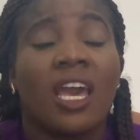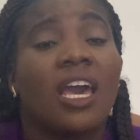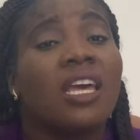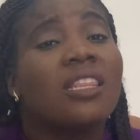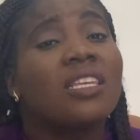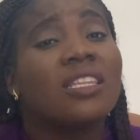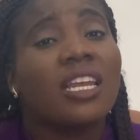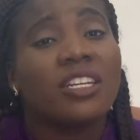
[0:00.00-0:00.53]

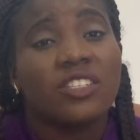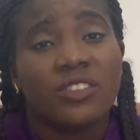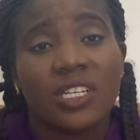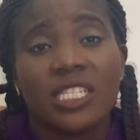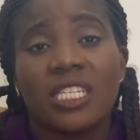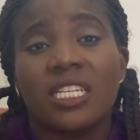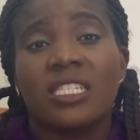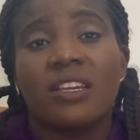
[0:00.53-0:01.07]
and the Nigeria
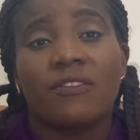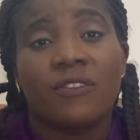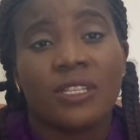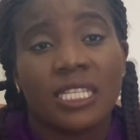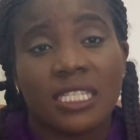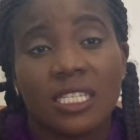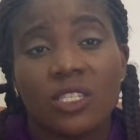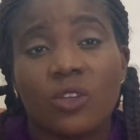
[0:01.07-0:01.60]
Center for
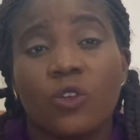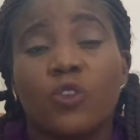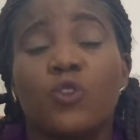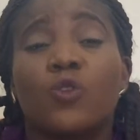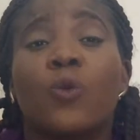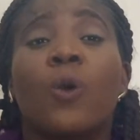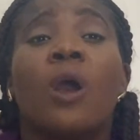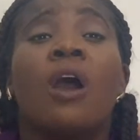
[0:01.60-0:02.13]
Disease
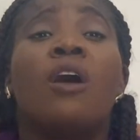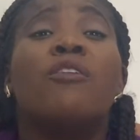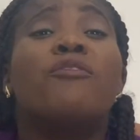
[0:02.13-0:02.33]
Control